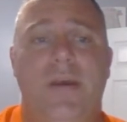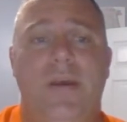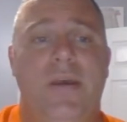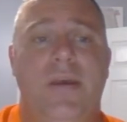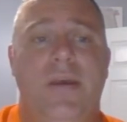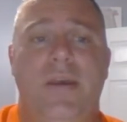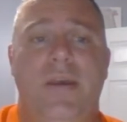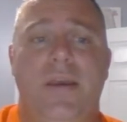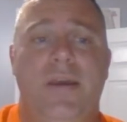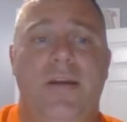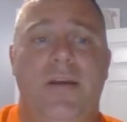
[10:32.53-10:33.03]

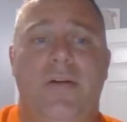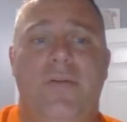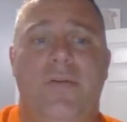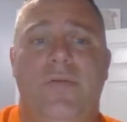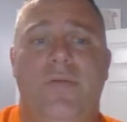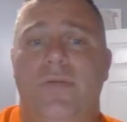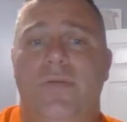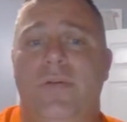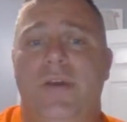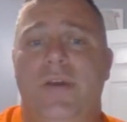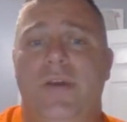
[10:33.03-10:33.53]
you know,
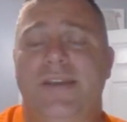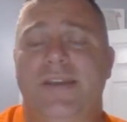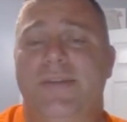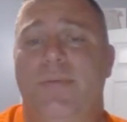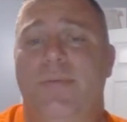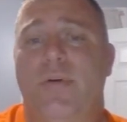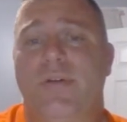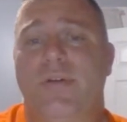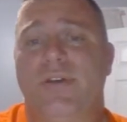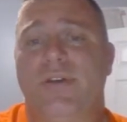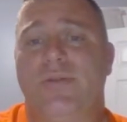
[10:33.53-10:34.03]
as
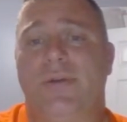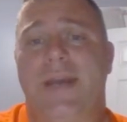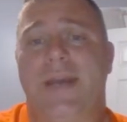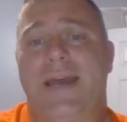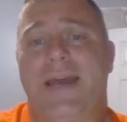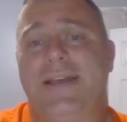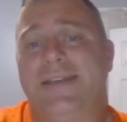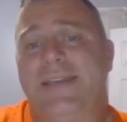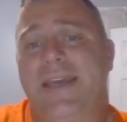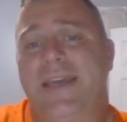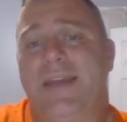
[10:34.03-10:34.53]
opposed to a guy
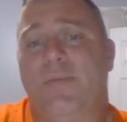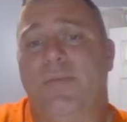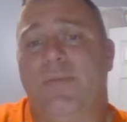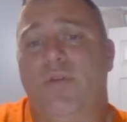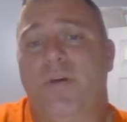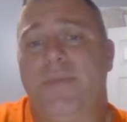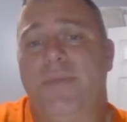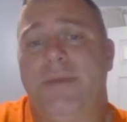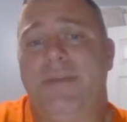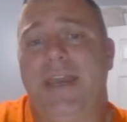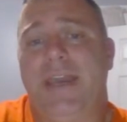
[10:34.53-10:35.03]
that's getting the ball
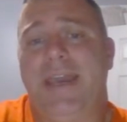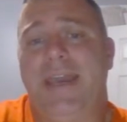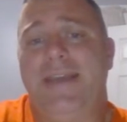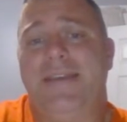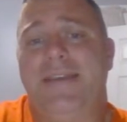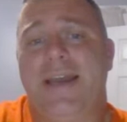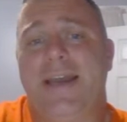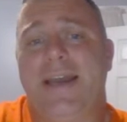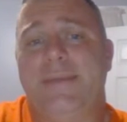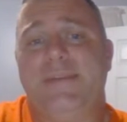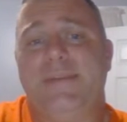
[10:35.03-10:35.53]
maybe 8
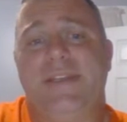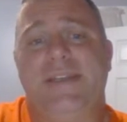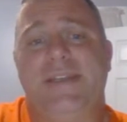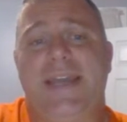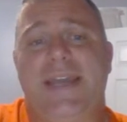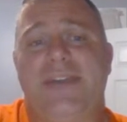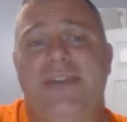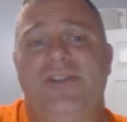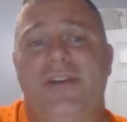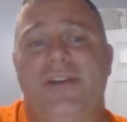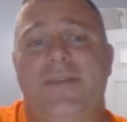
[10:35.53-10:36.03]
times and he's
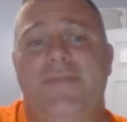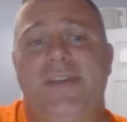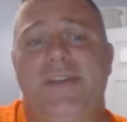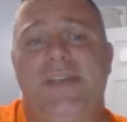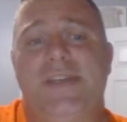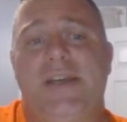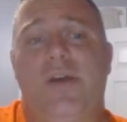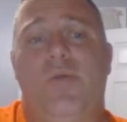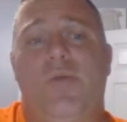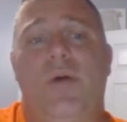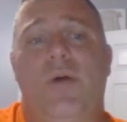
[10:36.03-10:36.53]
catching every
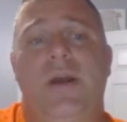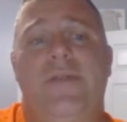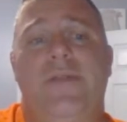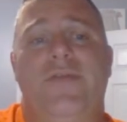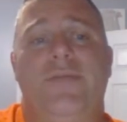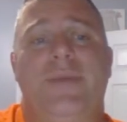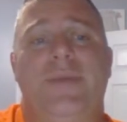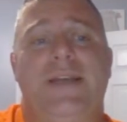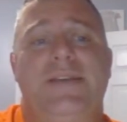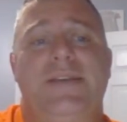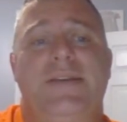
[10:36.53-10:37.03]
single one of them,
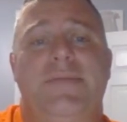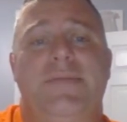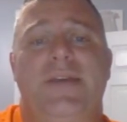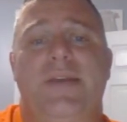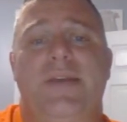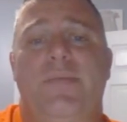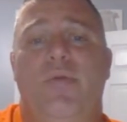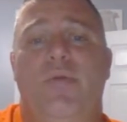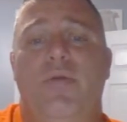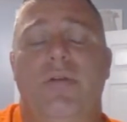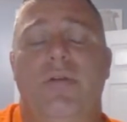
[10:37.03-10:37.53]
that's something
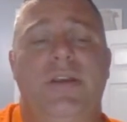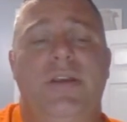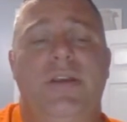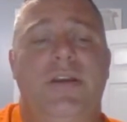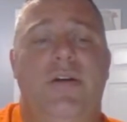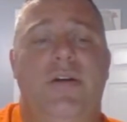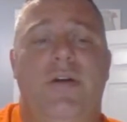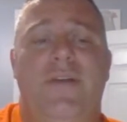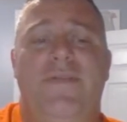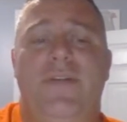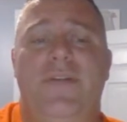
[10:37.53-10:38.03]
important. You know,
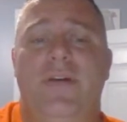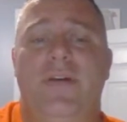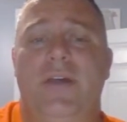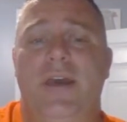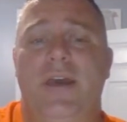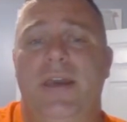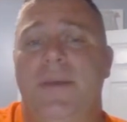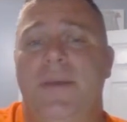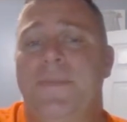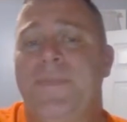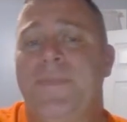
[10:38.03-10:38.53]
I feel
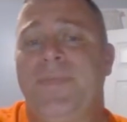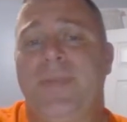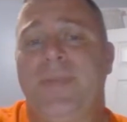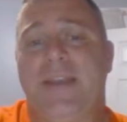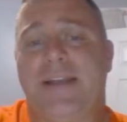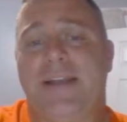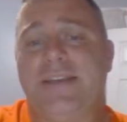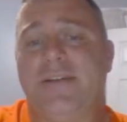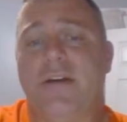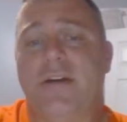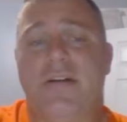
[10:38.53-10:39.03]
like
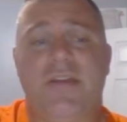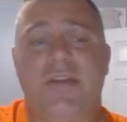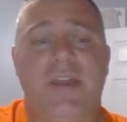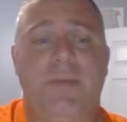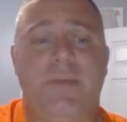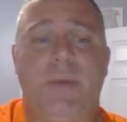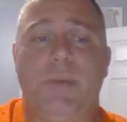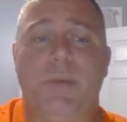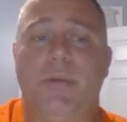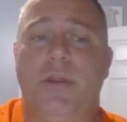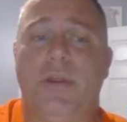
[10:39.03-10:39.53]
that's another thing
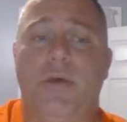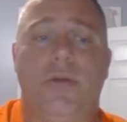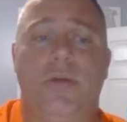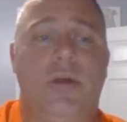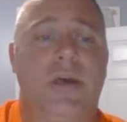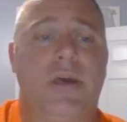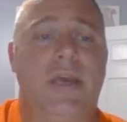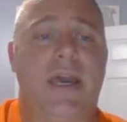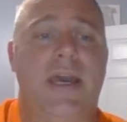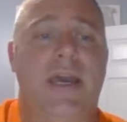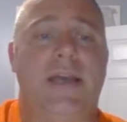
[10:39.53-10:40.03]
people don't look
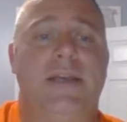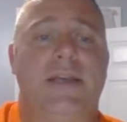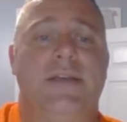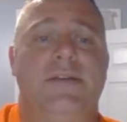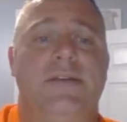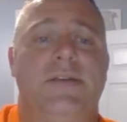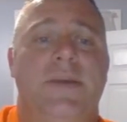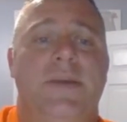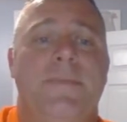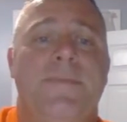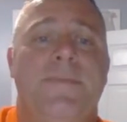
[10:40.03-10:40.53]
at
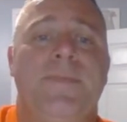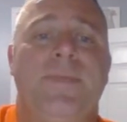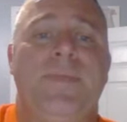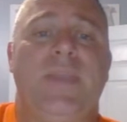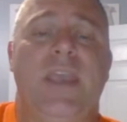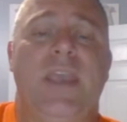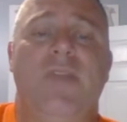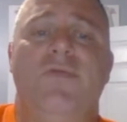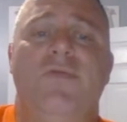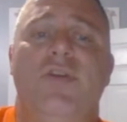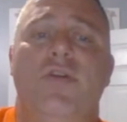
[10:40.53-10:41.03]
is,
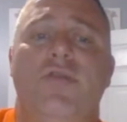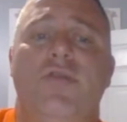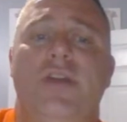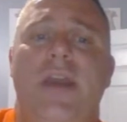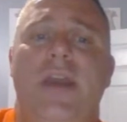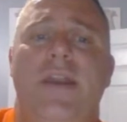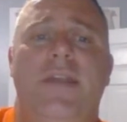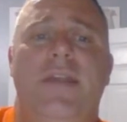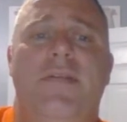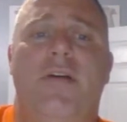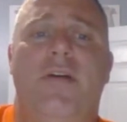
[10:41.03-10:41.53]
even though they're
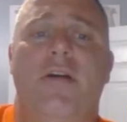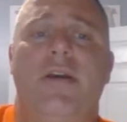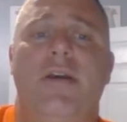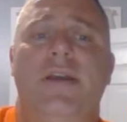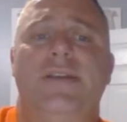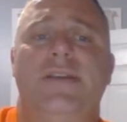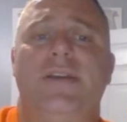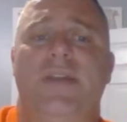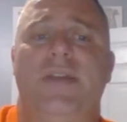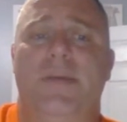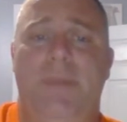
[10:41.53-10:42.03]
getting the targets,
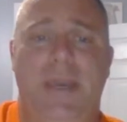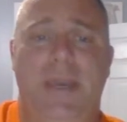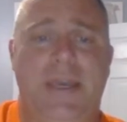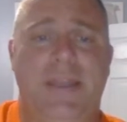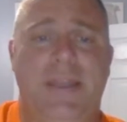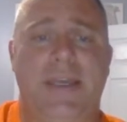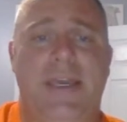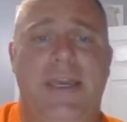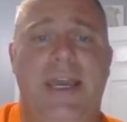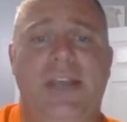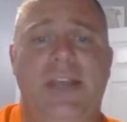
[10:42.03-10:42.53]
are they making the
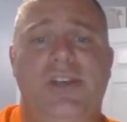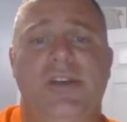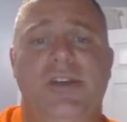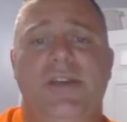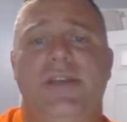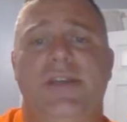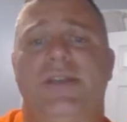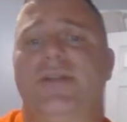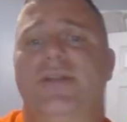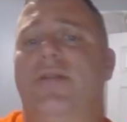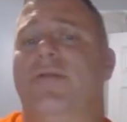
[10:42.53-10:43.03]

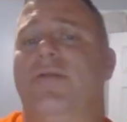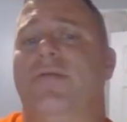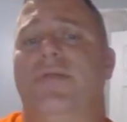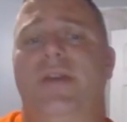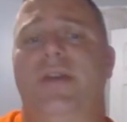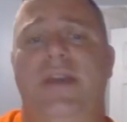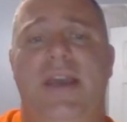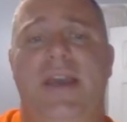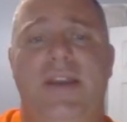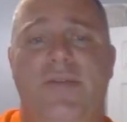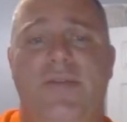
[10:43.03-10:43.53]
catches, or are they
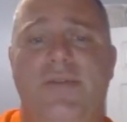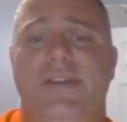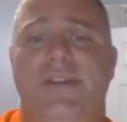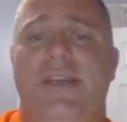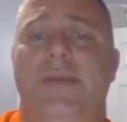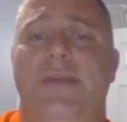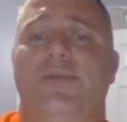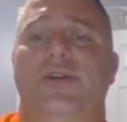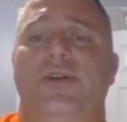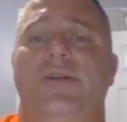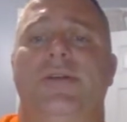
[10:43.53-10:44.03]
getting the
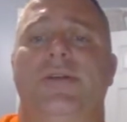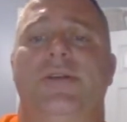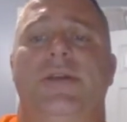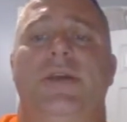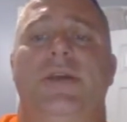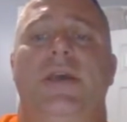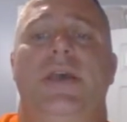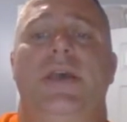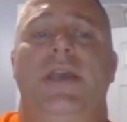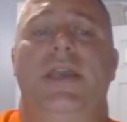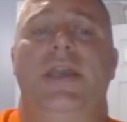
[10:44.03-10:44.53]
receptions?
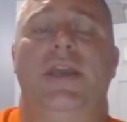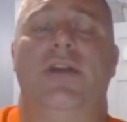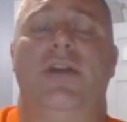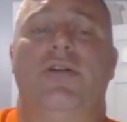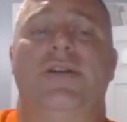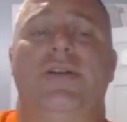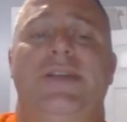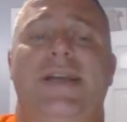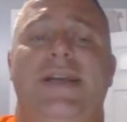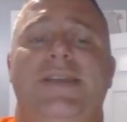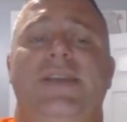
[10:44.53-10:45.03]
You know,
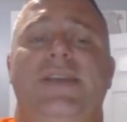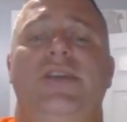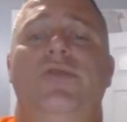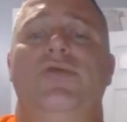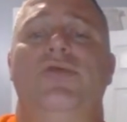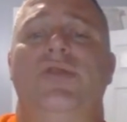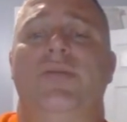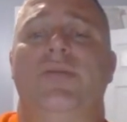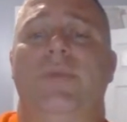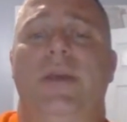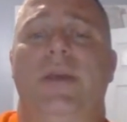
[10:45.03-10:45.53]
because that's huge
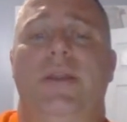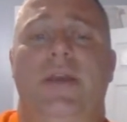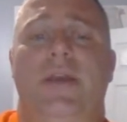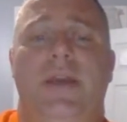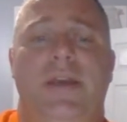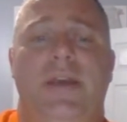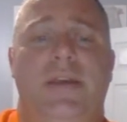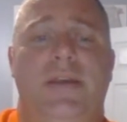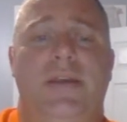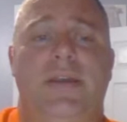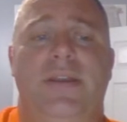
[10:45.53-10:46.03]
to me. Like,
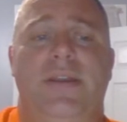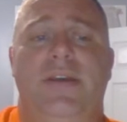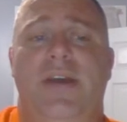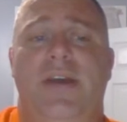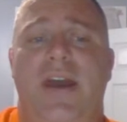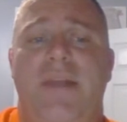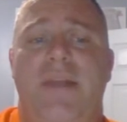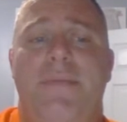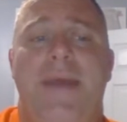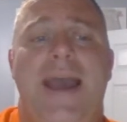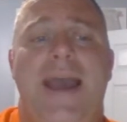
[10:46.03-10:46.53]
you got
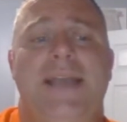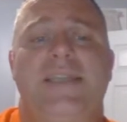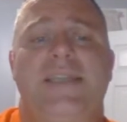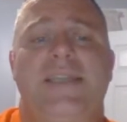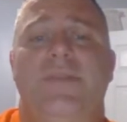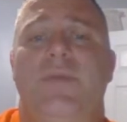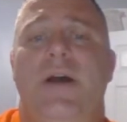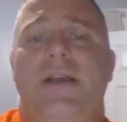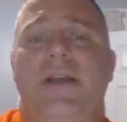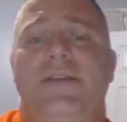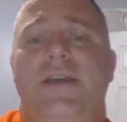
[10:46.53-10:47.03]
to
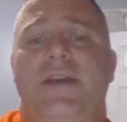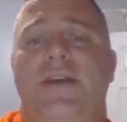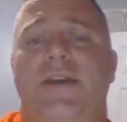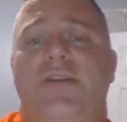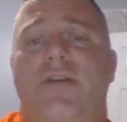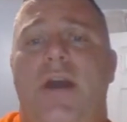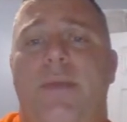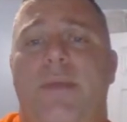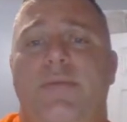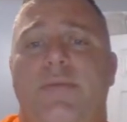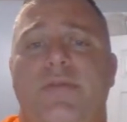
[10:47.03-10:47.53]
maximize on your
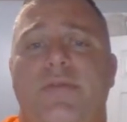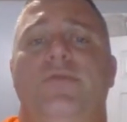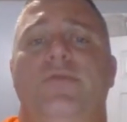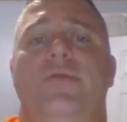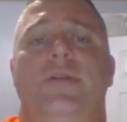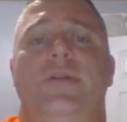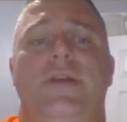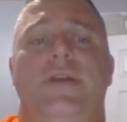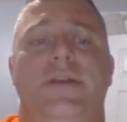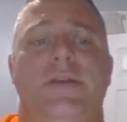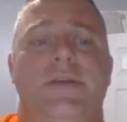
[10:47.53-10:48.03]

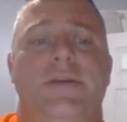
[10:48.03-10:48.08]
opportunities.